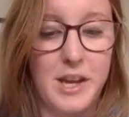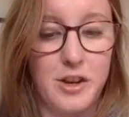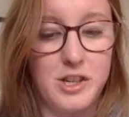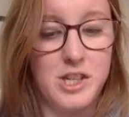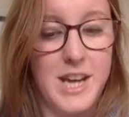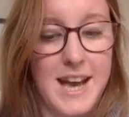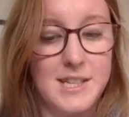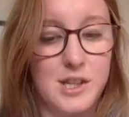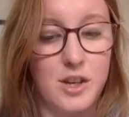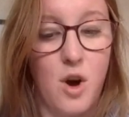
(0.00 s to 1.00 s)
your
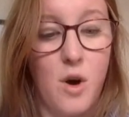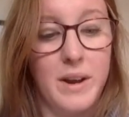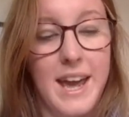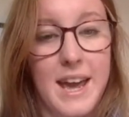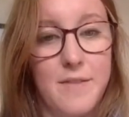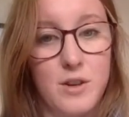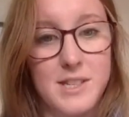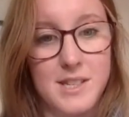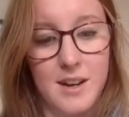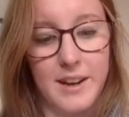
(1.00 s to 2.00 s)
chest look concave or
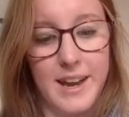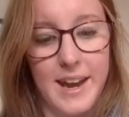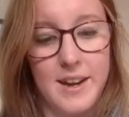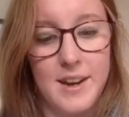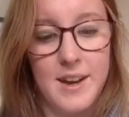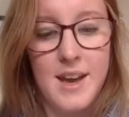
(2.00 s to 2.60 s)
sunken,